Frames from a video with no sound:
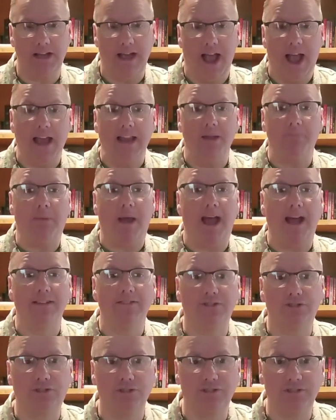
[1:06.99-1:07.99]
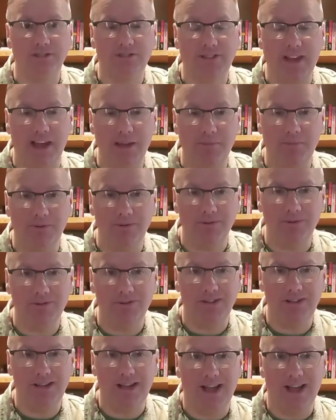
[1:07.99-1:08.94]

and he passed it to his disciples.